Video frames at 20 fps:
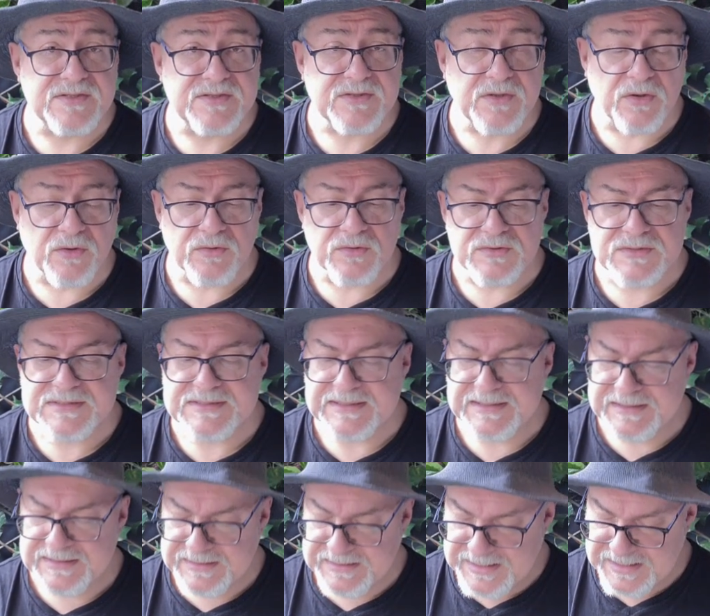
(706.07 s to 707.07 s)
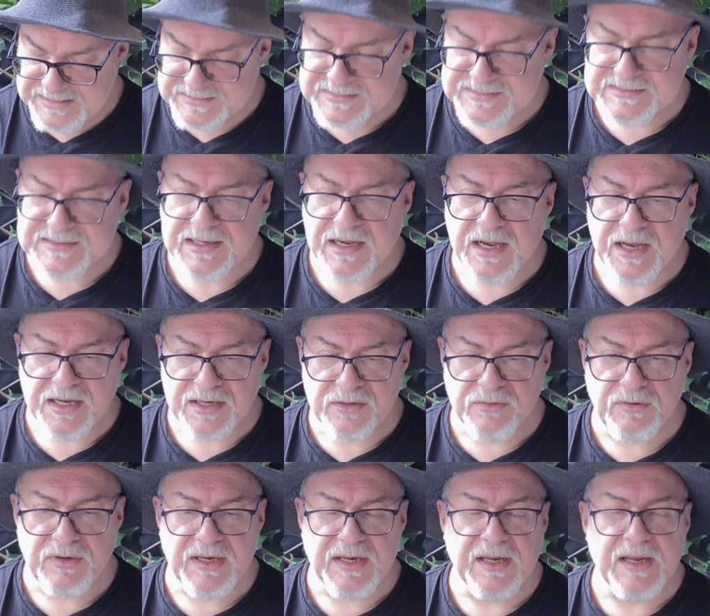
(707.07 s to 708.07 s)
souls. Yes, I
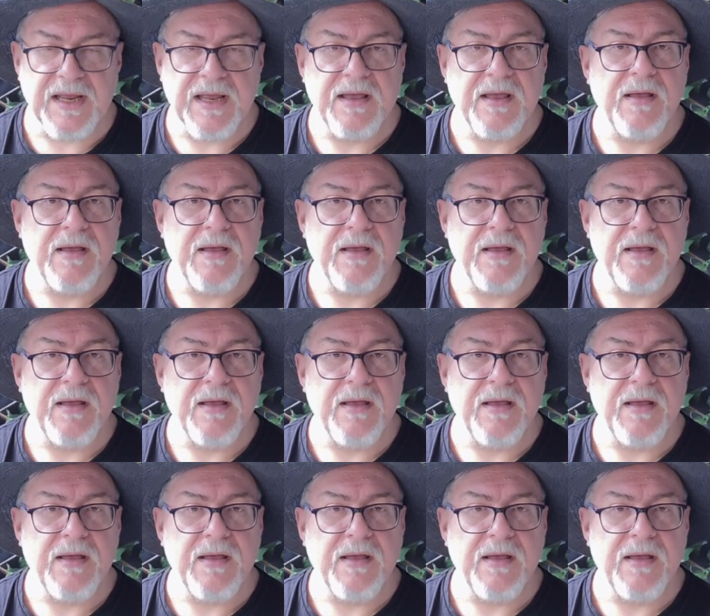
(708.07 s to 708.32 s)
agree.